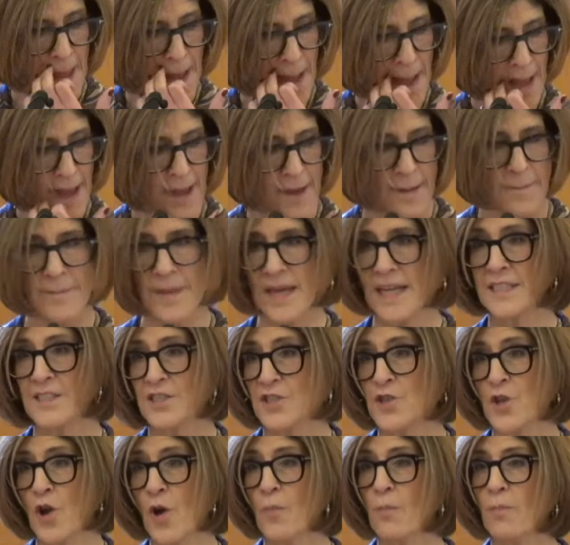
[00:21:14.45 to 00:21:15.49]
um, its
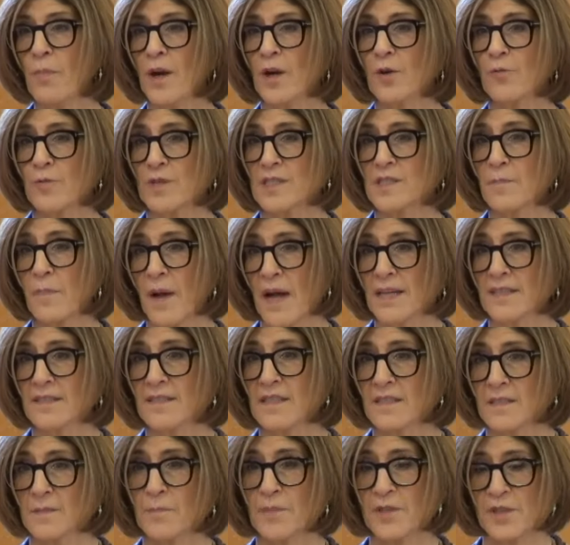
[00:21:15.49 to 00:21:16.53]
notebook
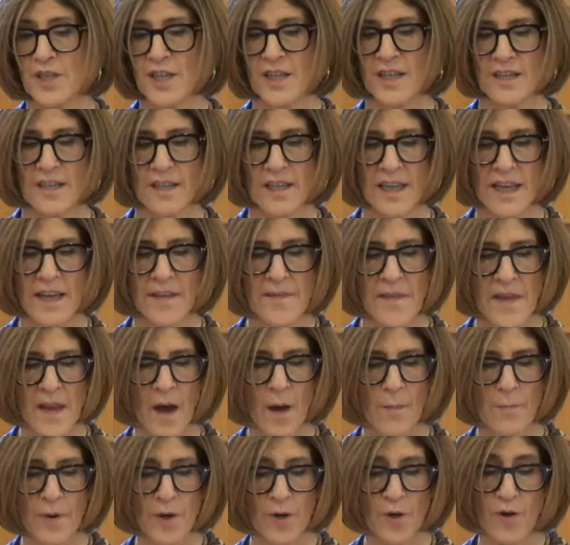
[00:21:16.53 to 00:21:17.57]
responses, particularly in the
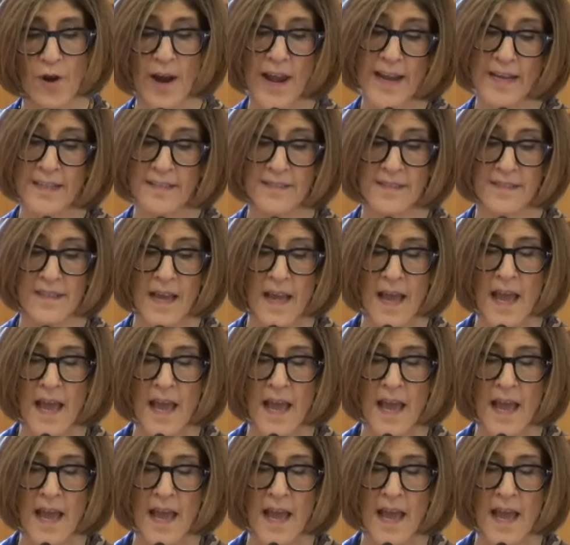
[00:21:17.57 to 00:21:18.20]
upper grades.